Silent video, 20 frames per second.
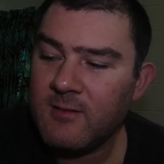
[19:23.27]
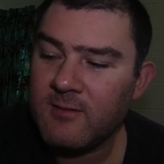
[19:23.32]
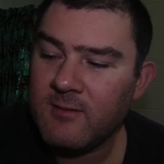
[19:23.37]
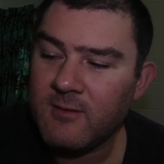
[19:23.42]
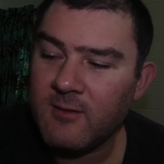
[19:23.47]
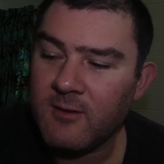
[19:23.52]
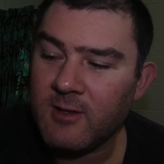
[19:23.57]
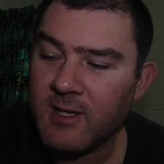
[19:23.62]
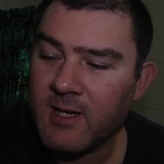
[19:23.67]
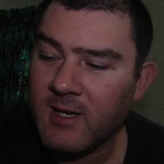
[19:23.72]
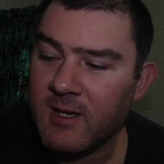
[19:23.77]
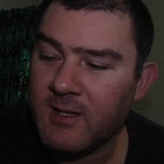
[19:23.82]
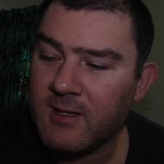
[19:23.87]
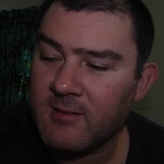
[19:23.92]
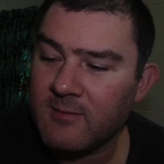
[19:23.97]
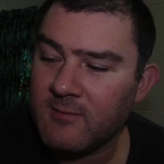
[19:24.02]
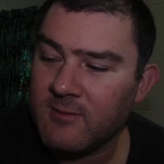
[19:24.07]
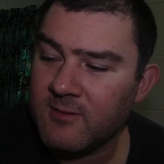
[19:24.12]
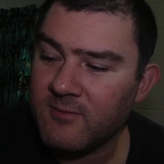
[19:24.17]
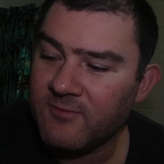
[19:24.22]
and I can't
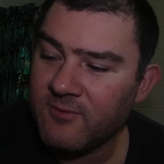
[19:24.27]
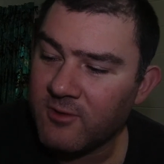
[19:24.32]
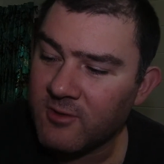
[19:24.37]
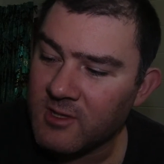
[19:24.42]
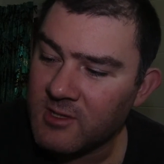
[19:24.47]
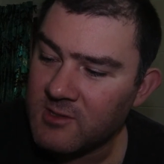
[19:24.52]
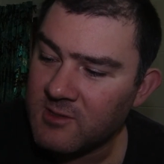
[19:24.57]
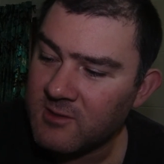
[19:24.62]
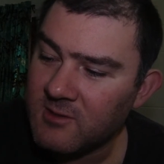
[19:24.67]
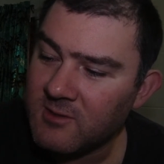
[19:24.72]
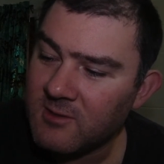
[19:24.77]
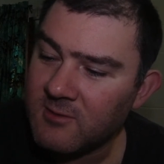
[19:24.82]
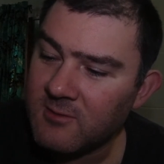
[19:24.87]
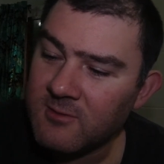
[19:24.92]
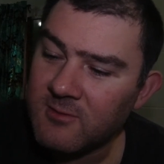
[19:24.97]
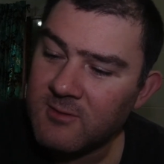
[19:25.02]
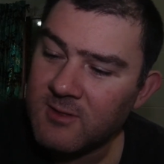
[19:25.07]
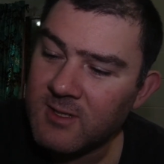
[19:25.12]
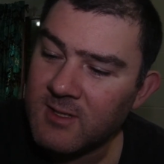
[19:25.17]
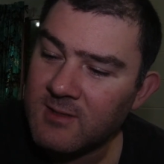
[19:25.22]
advise you to
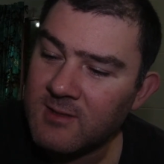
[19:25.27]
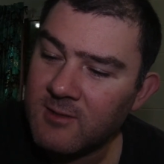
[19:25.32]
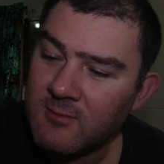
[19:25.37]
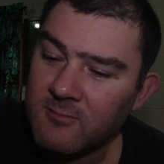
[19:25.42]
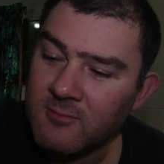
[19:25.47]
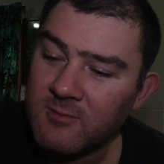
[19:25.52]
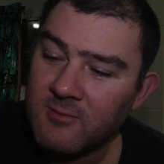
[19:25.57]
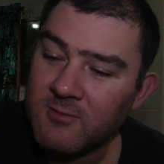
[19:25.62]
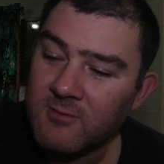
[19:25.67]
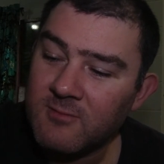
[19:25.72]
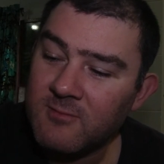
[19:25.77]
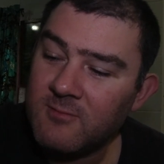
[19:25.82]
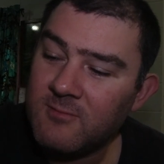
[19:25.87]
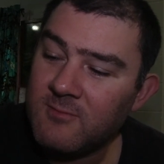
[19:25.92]
do this, I wouldn't